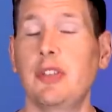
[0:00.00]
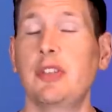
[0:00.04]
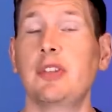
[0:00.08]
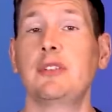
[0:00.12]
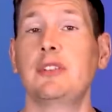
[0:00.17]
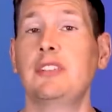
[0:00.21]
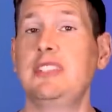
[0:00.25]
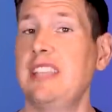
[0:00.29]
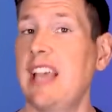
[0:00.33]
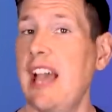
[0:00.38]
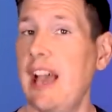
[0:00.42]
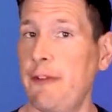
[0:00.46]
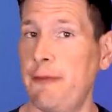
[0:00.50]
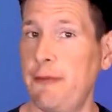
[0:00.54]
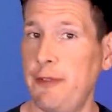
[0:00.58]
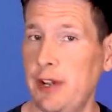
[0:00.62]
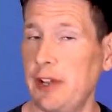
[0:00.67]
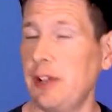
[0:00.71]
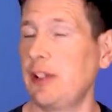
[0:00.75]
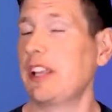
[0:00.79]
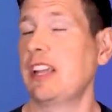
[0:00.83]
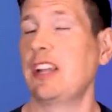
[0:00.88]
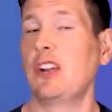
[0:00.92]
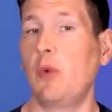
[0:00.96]
you're
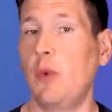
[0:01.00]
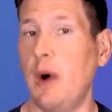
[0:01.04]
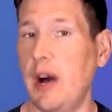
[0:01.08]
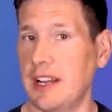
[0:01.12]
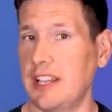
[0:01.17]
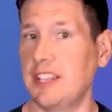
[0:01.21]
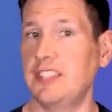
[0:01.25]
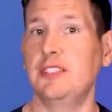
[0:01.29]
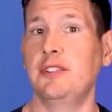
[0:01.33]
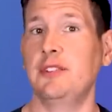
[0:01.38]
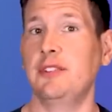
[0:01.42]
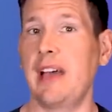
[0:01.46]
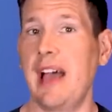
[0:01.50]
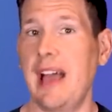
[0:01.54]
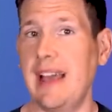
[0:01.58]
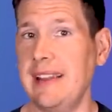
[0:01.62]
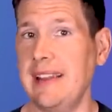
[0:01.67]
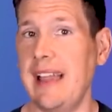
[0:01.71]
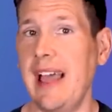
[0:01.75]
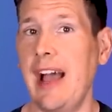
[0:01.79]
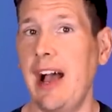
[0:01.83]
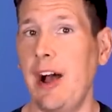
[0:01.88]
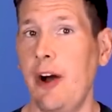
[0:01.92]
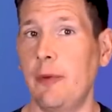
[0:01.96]
definitely gonna wanna do that
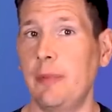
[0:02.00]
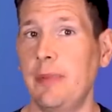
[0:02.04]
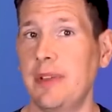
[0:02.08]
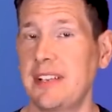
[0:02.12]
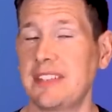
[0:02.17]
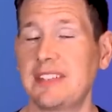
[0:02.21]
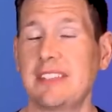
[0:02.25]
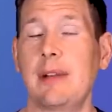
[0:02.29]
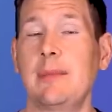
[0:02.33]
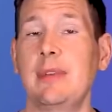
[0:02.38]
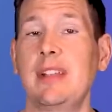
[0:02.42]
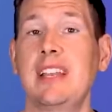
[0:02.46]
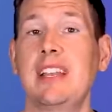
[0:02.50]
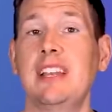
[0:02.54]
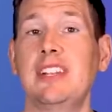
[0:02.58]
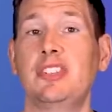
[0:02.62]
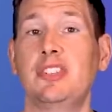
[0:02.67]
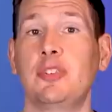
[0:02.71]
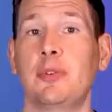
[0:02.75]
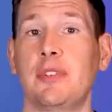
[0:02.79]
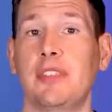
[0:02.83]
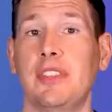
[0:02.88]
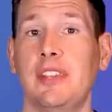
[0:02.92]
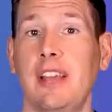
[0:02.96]
now because I'm gonna
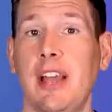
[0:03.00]
hit you with